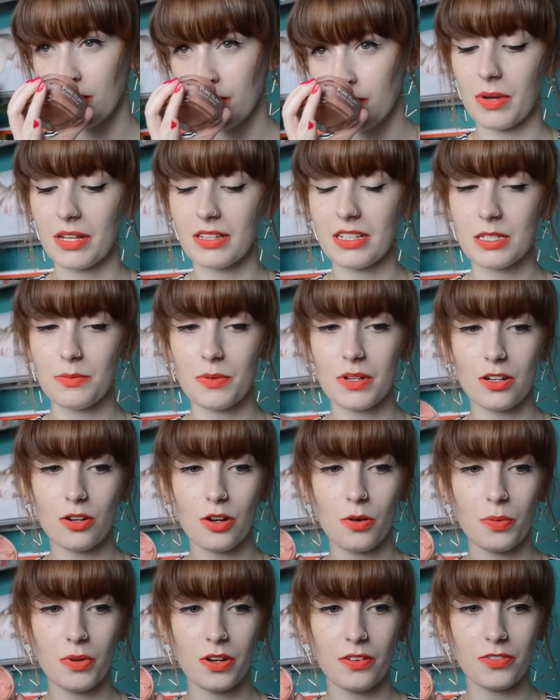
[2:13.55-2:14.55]
I mean, there's been a
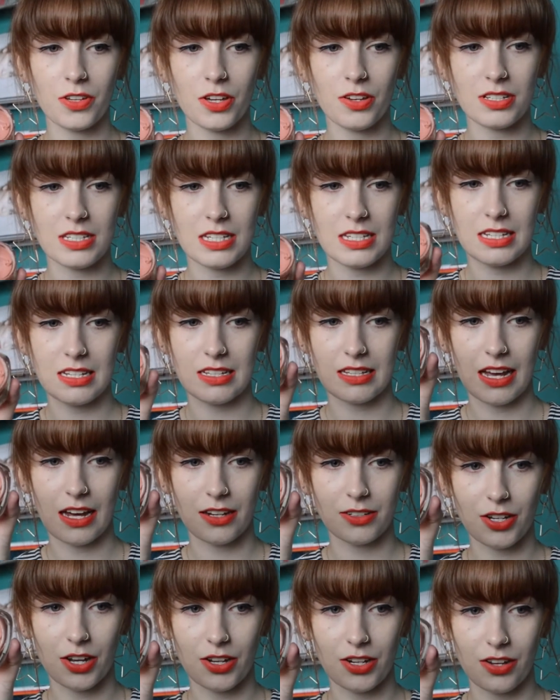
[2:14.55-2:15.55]
couple of uses in there.
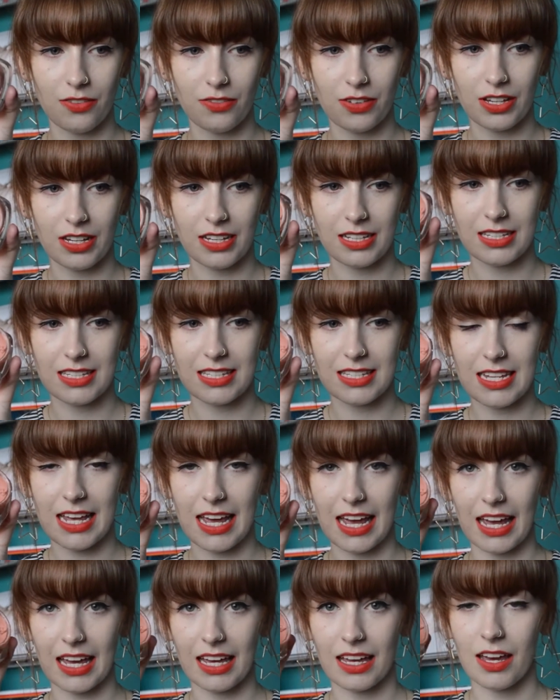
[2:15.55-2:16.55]
I don't know if you can
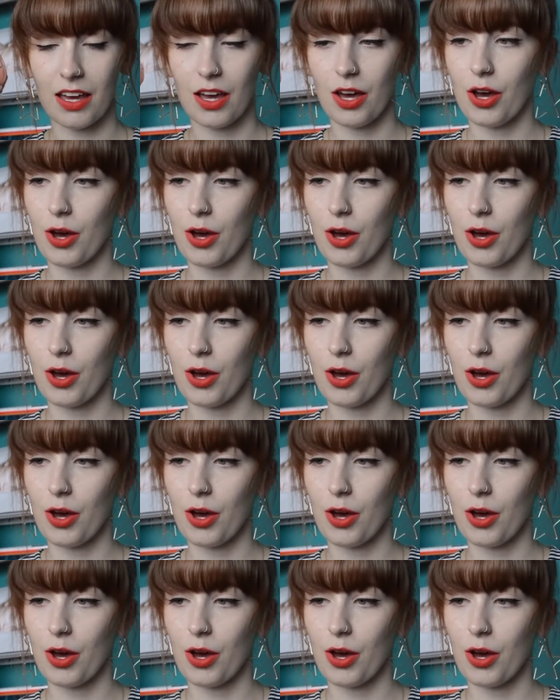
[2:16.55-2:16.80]
see.